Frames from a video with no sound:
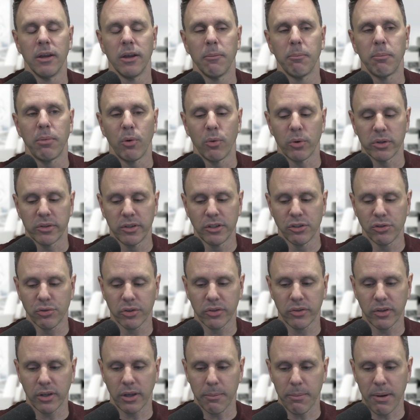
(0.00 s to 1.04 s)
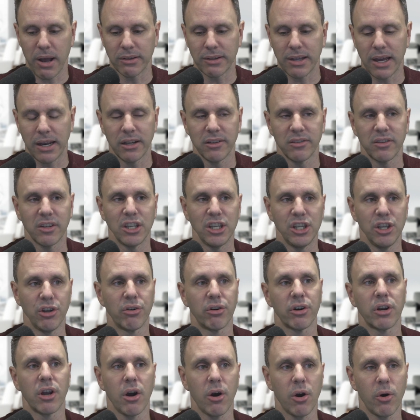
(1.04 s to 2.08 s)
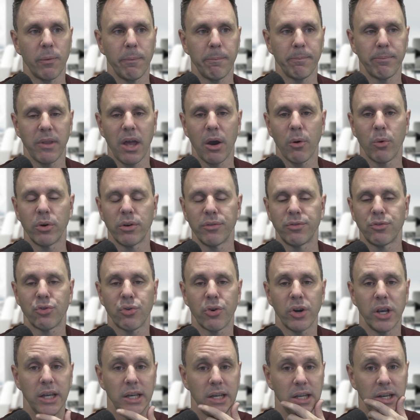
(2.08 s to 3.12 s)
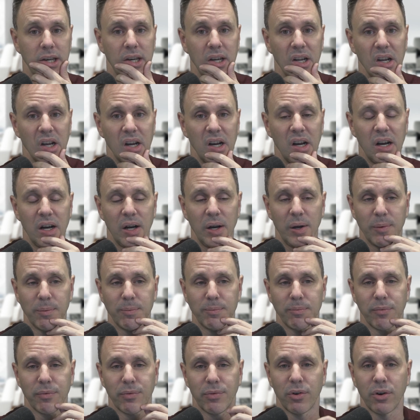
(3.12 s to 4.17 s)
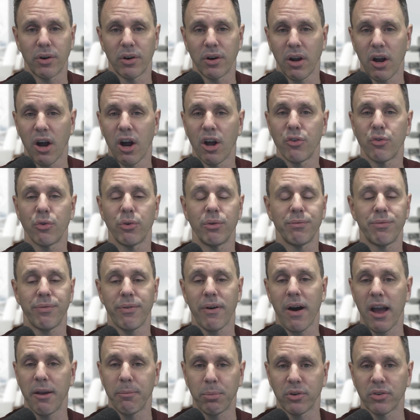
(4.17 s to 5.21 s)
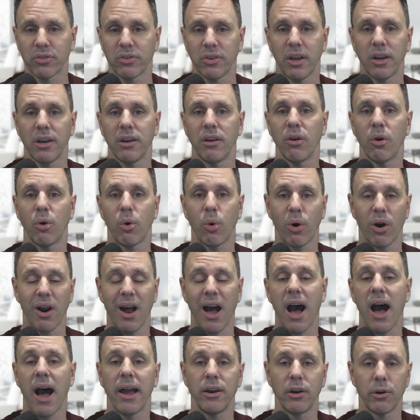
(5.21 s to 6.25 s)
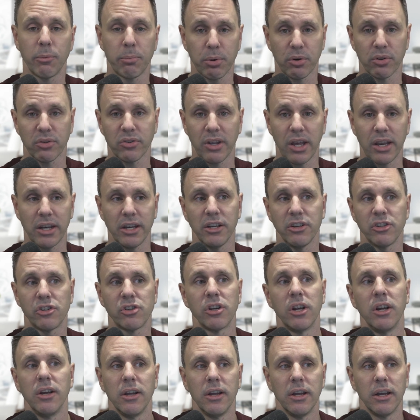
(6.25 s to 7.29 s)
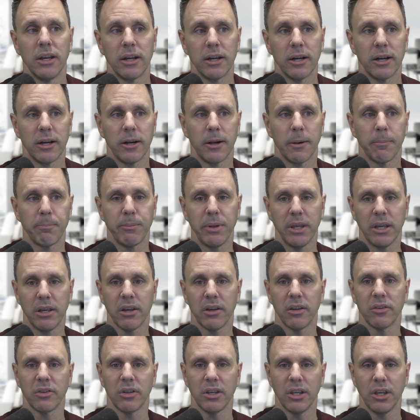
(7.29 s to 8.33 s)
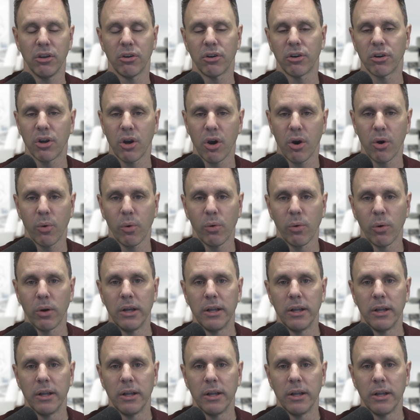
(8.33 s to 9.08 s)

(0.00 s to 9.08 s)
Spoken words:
But what's interesting about that is a year ago, that would have traded for 105% or a higher percentage because a year ago,